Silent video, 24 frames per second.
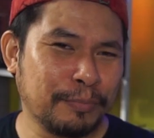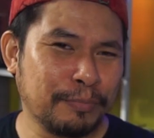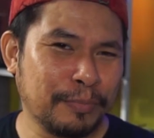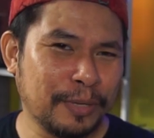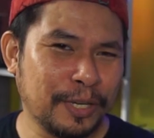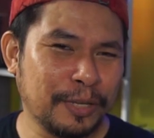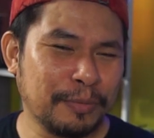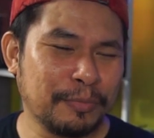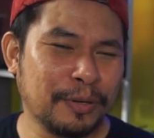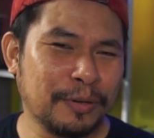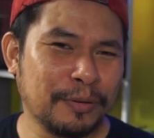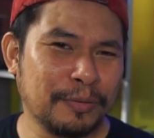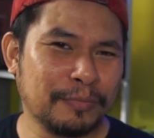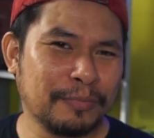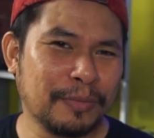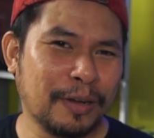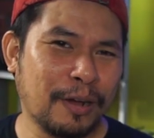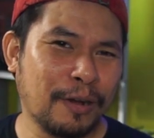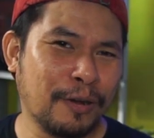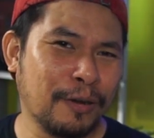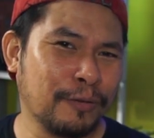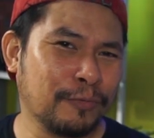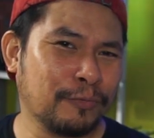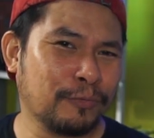a minimum
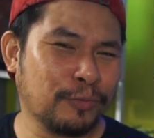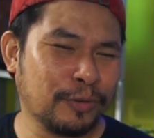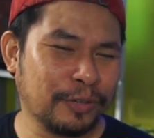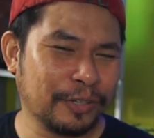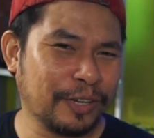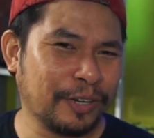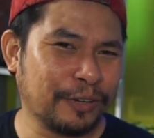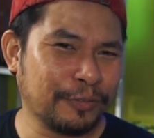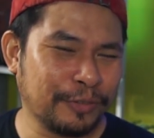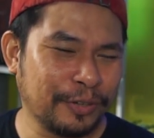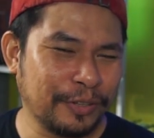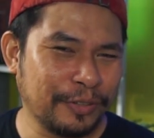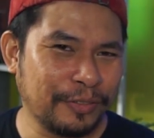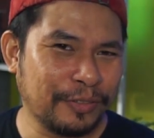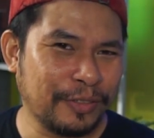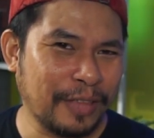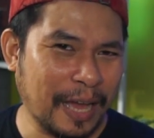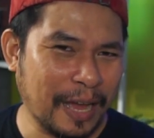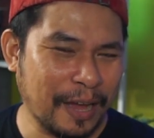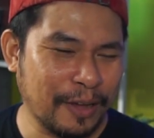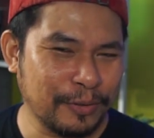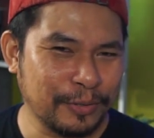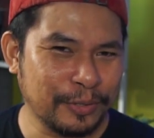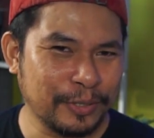of
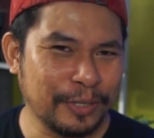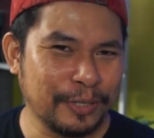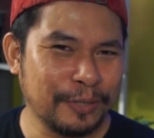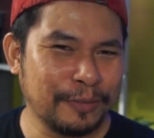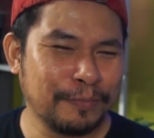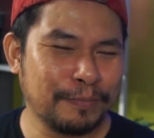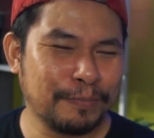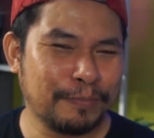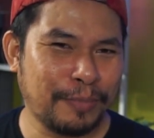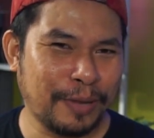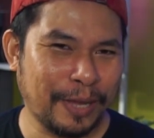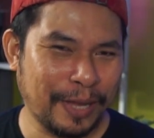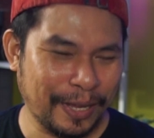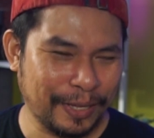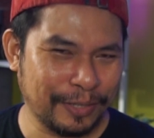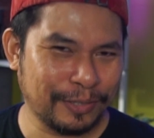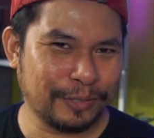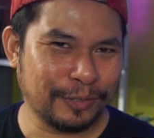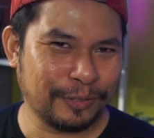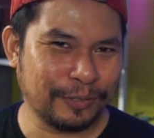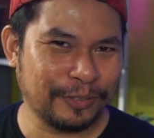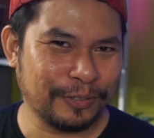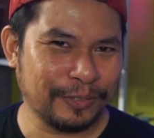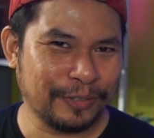100,000
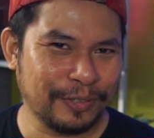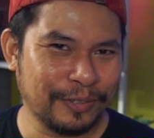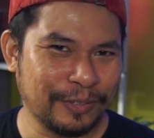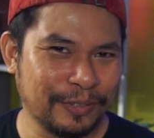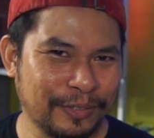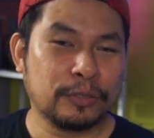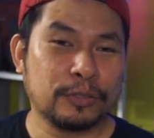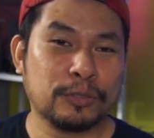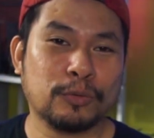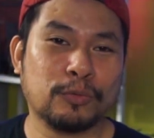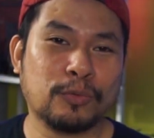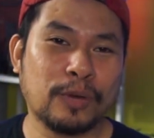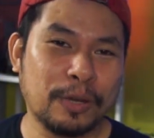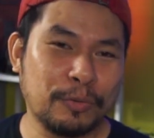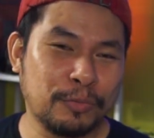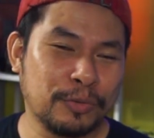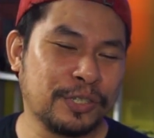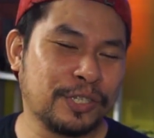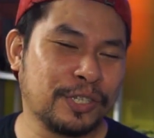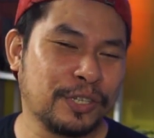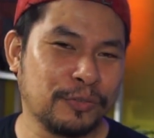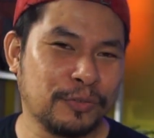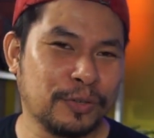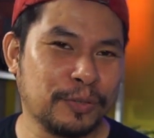pesos. So why
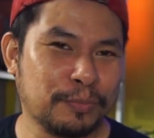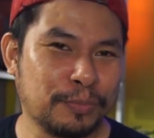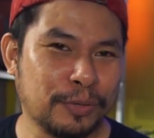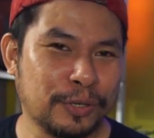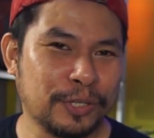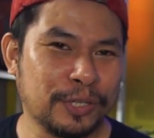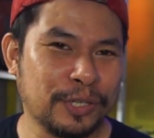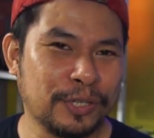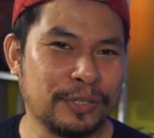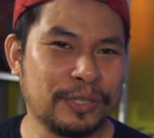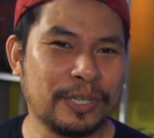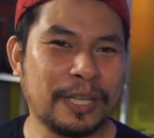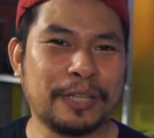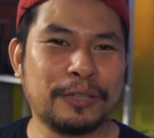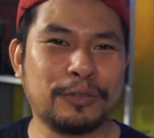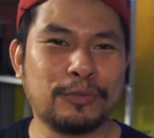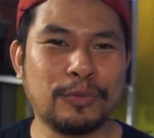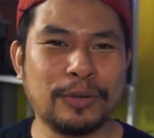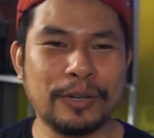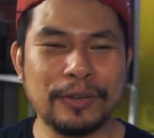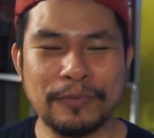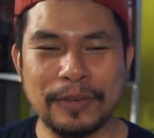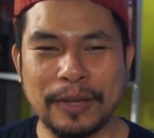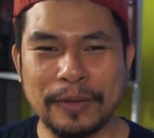would someone purchase a
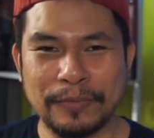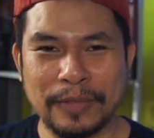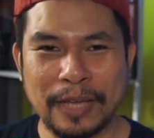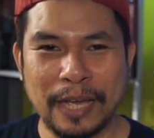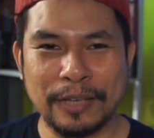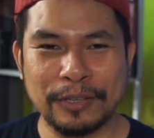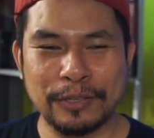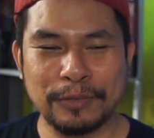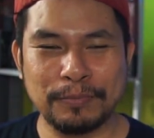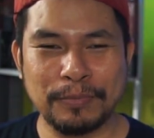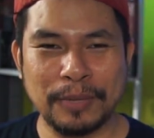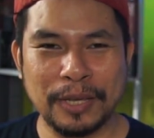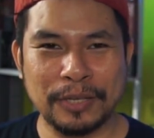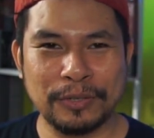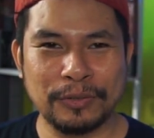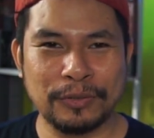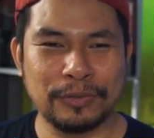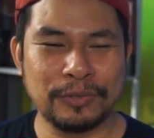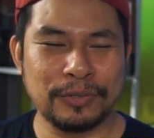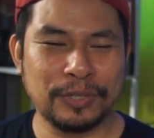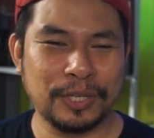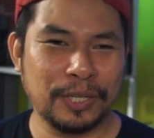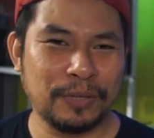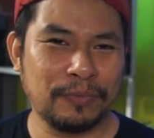25,000
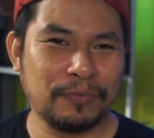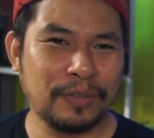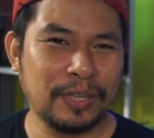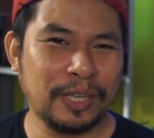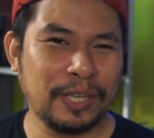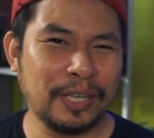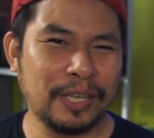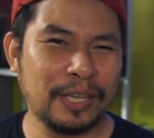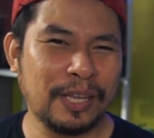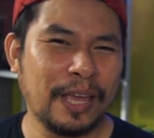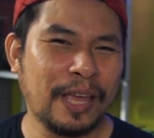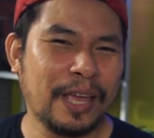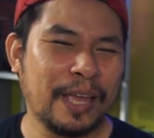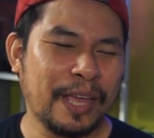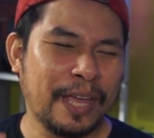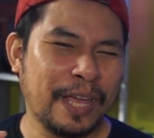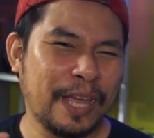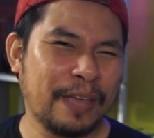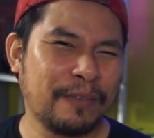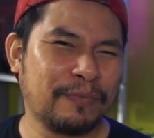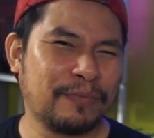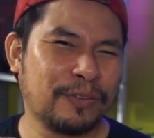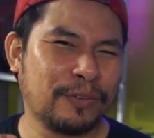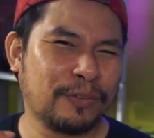pesos TV
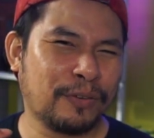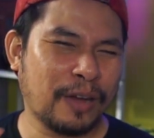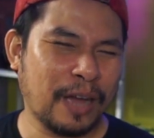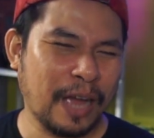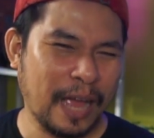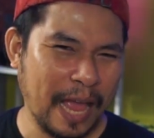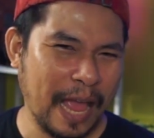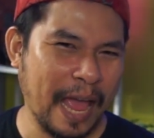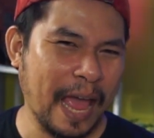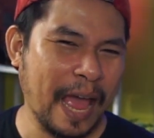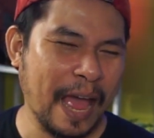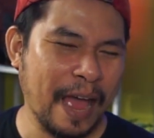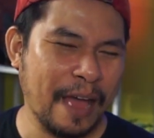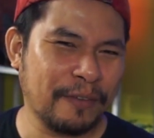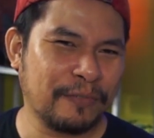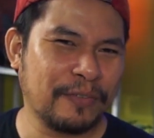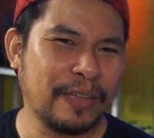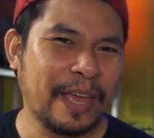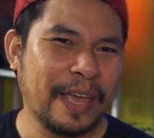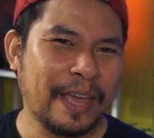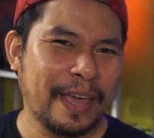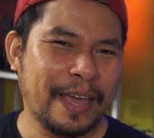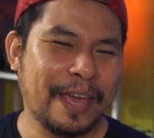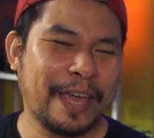if you have
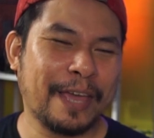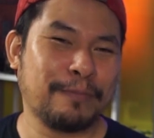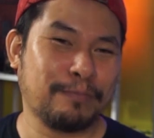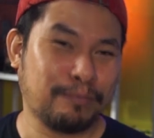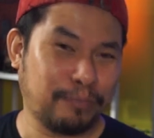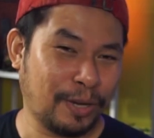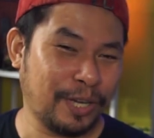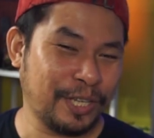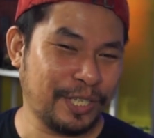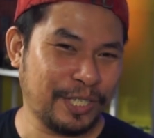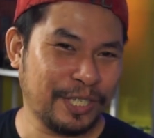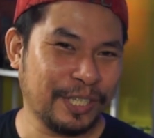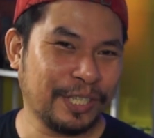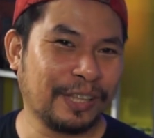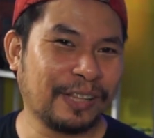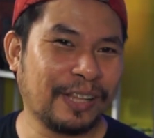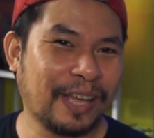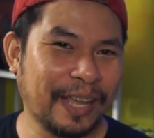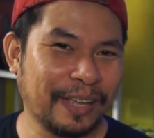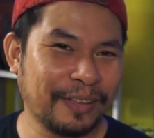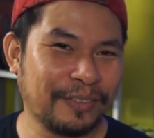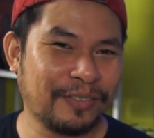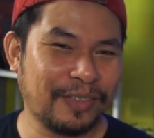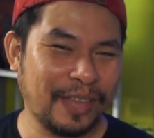a budget
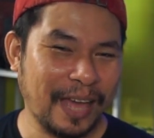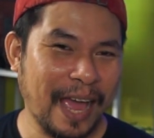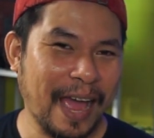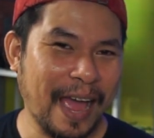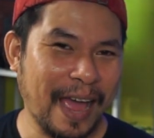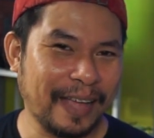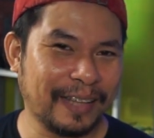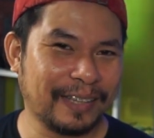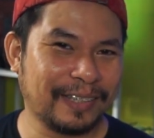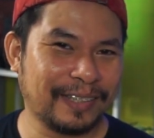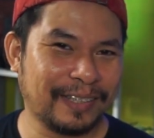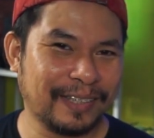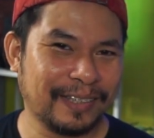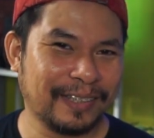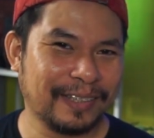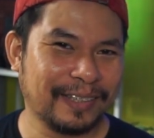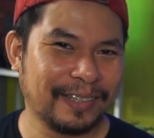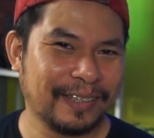like that?